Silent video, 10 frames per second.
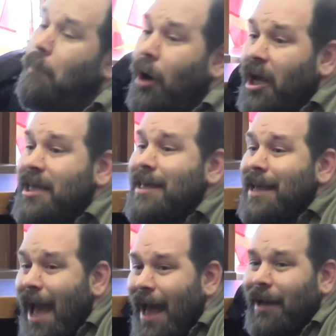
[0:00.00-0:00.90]
But
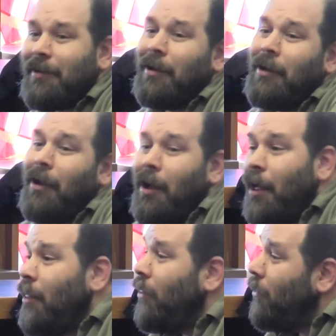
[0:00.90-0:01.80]
yet,
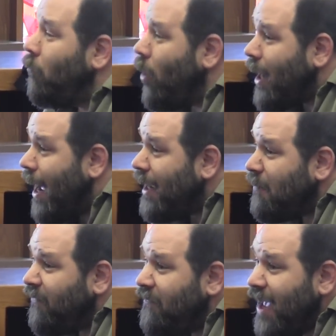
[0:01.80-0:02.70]
what I
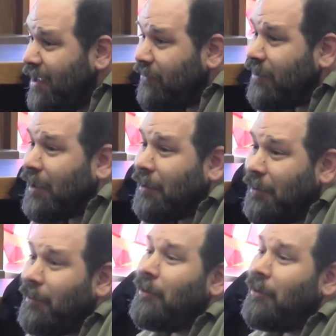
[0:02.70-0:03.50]
am facing